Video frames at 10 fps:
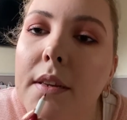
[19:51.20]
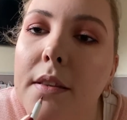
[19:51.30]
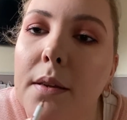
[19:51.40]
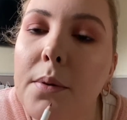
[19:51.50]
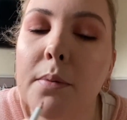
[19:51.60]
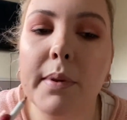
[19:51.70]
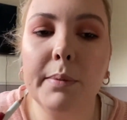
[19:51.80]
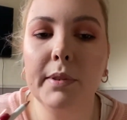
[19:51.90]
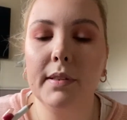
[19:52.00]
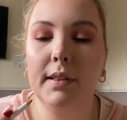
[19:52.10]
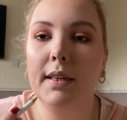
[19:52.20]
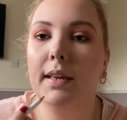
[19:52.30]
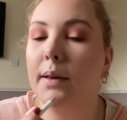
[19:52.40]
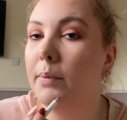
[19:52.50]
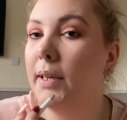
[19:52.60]
So we will see
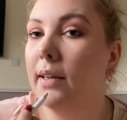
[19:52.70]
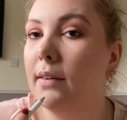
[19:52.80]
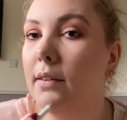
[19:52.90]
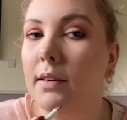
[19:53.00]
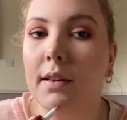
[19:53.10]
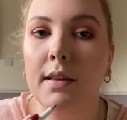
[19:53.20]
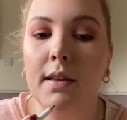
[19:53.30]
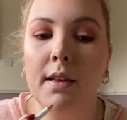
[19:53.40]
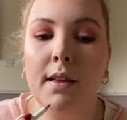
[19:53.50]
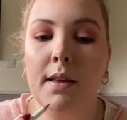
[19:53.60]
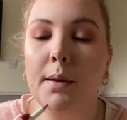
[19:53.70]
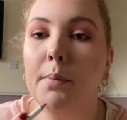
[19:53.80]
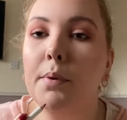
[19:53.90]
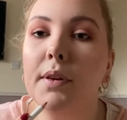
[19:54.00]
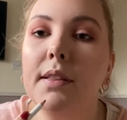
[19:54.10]
how we get on
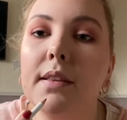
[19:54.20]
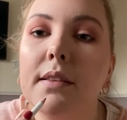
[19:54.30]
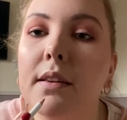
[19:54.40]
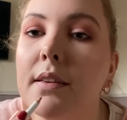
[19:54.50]
putting this on.